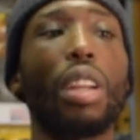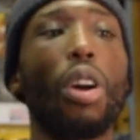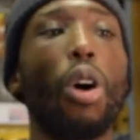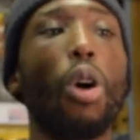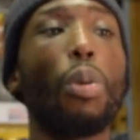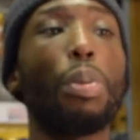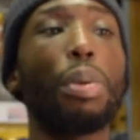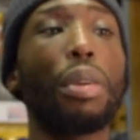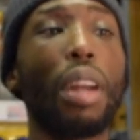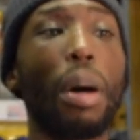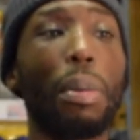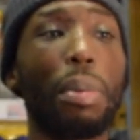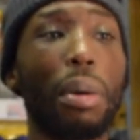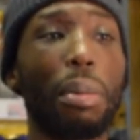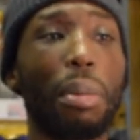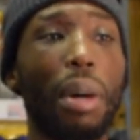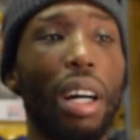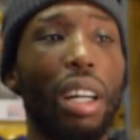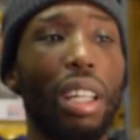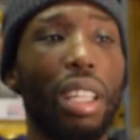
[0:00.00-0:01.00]
open up
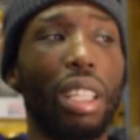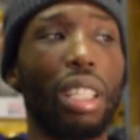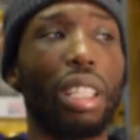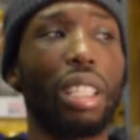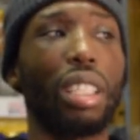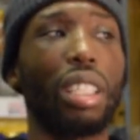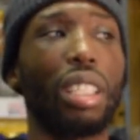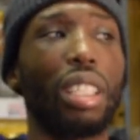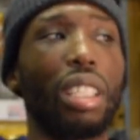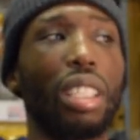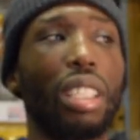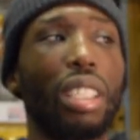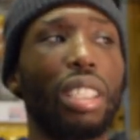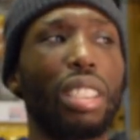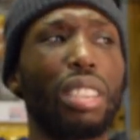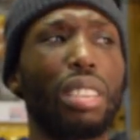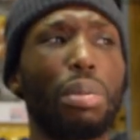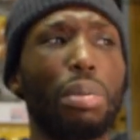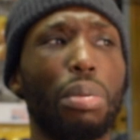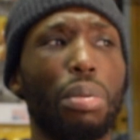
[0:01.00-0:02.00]
about it,
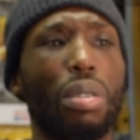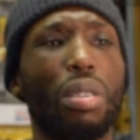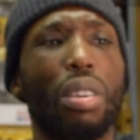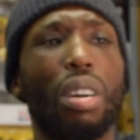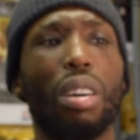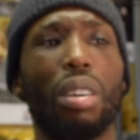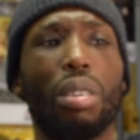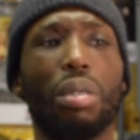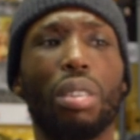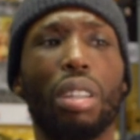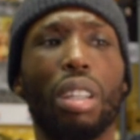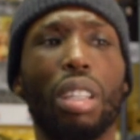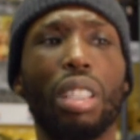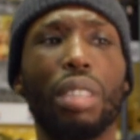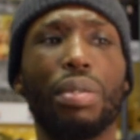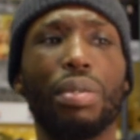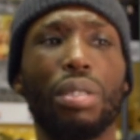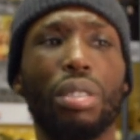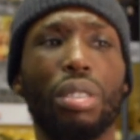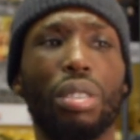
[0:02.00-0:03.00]
some people go, oh, I
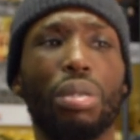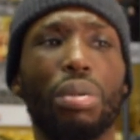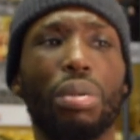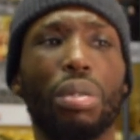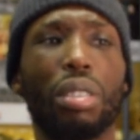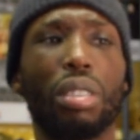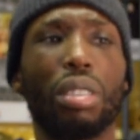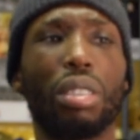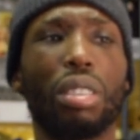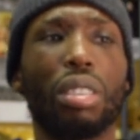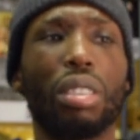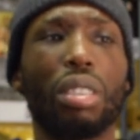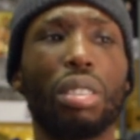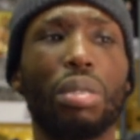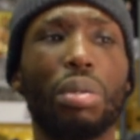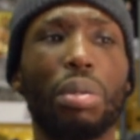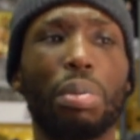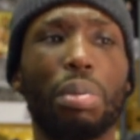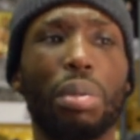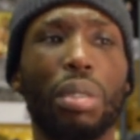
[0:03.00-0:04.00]
never knew you was
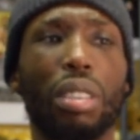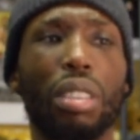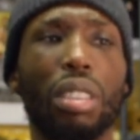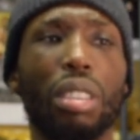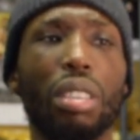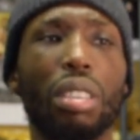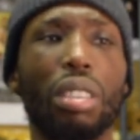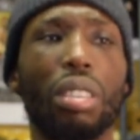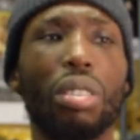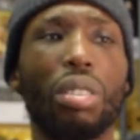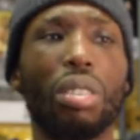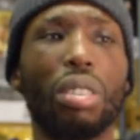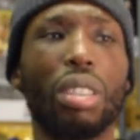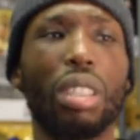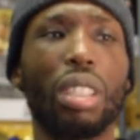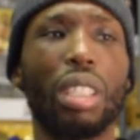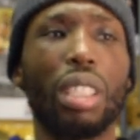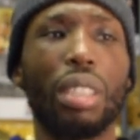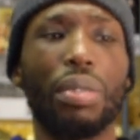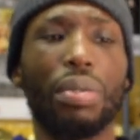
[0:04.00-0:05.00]
in prison. Or
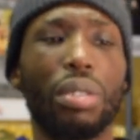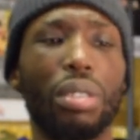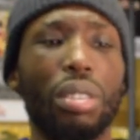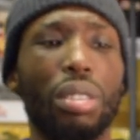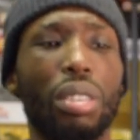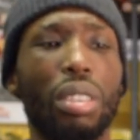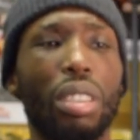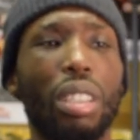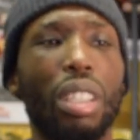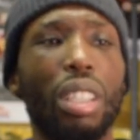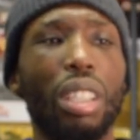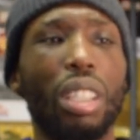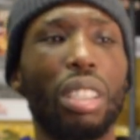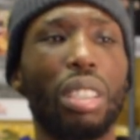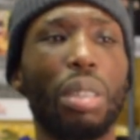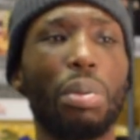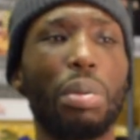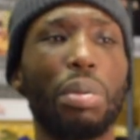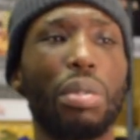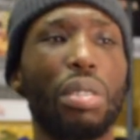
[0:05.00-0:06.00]
I never knew.
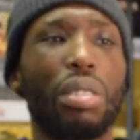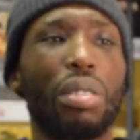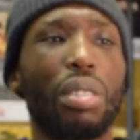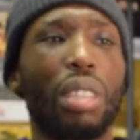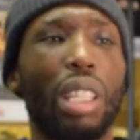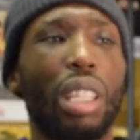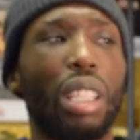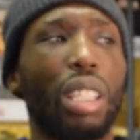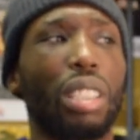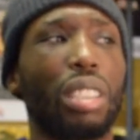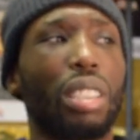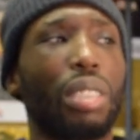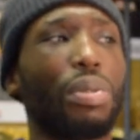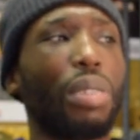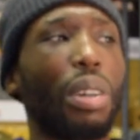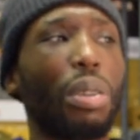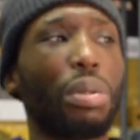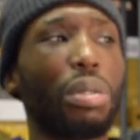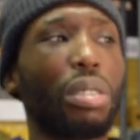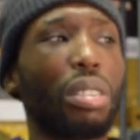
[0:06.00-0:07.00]
Some people just see it as if
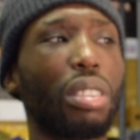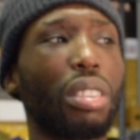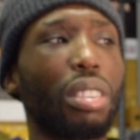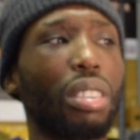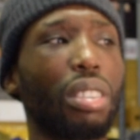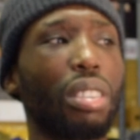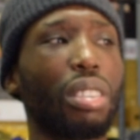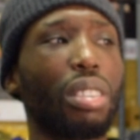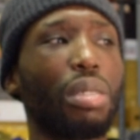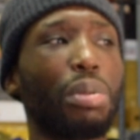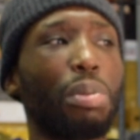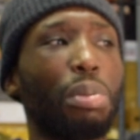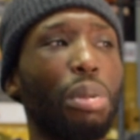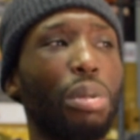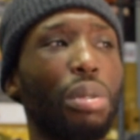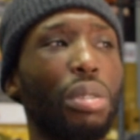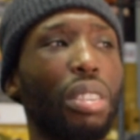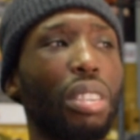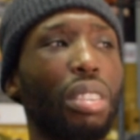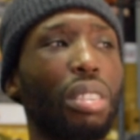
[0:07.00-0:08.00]
I was just
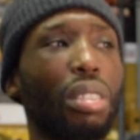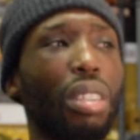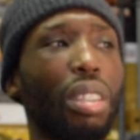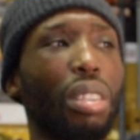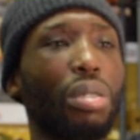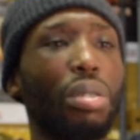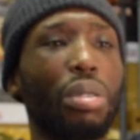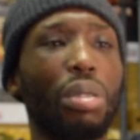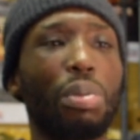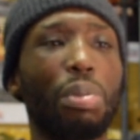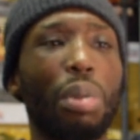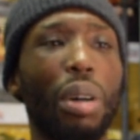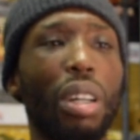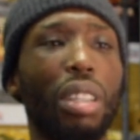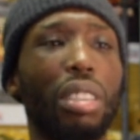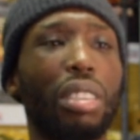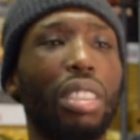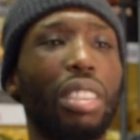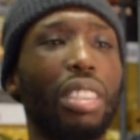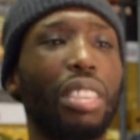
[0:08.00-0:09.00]
born a good
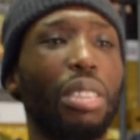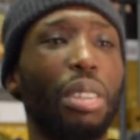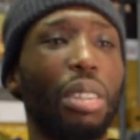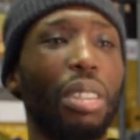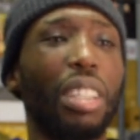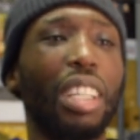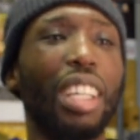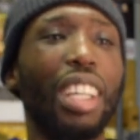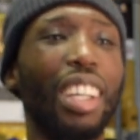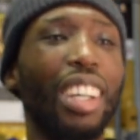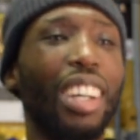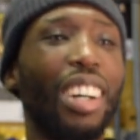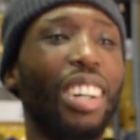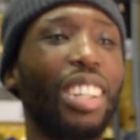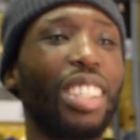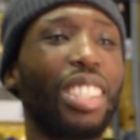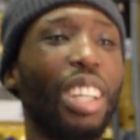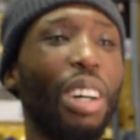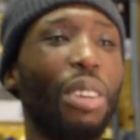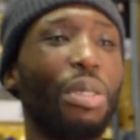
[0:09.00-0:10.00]
person
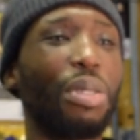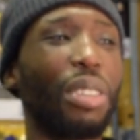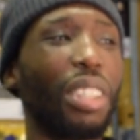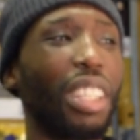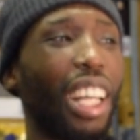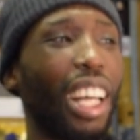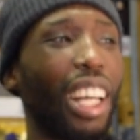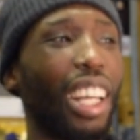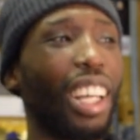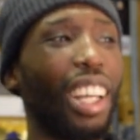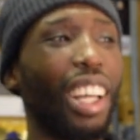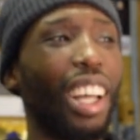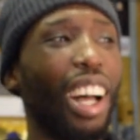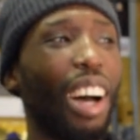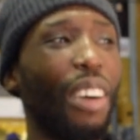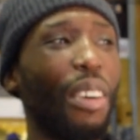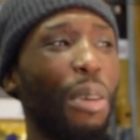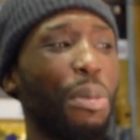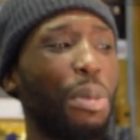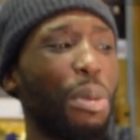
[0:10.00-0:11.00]
or something like.
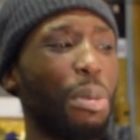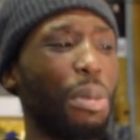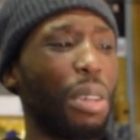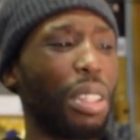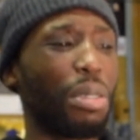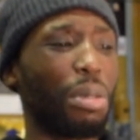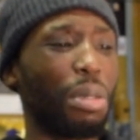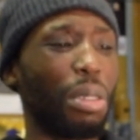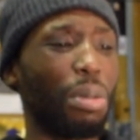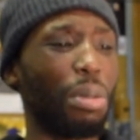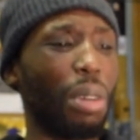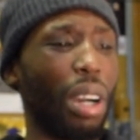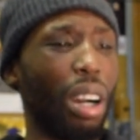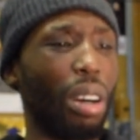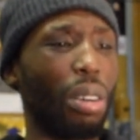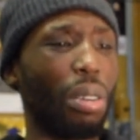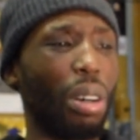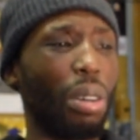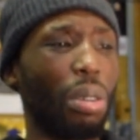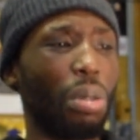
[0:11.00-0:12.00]
I've had people mention me,
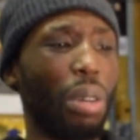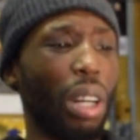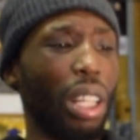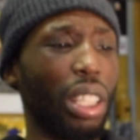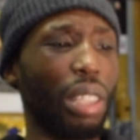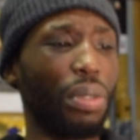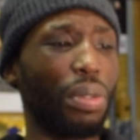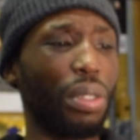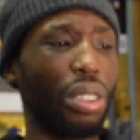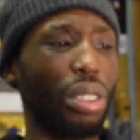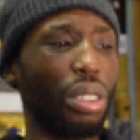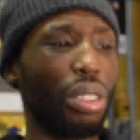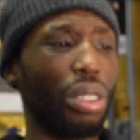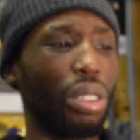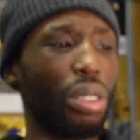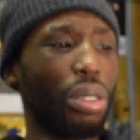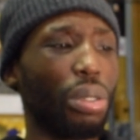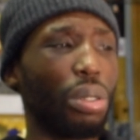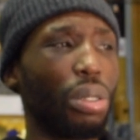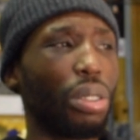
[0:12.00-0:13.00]
I never knew
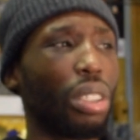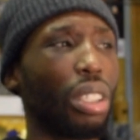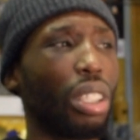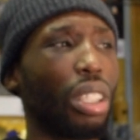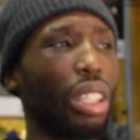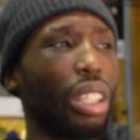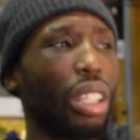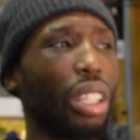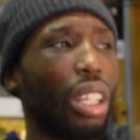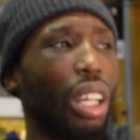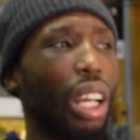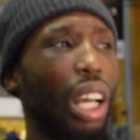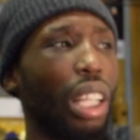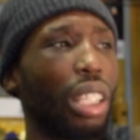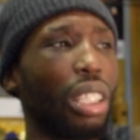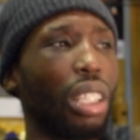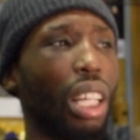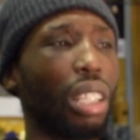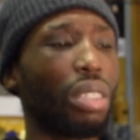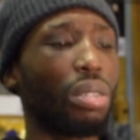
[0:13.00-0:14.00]
you.
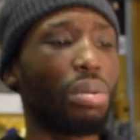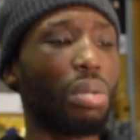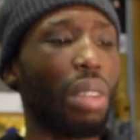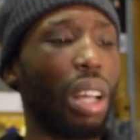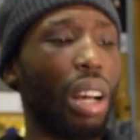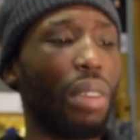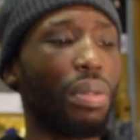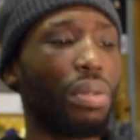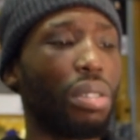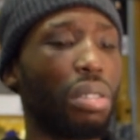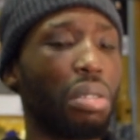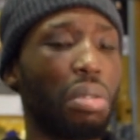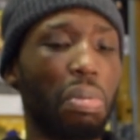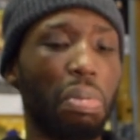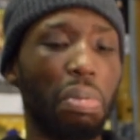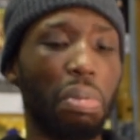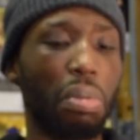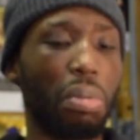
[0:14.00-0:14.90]
And that's, I've just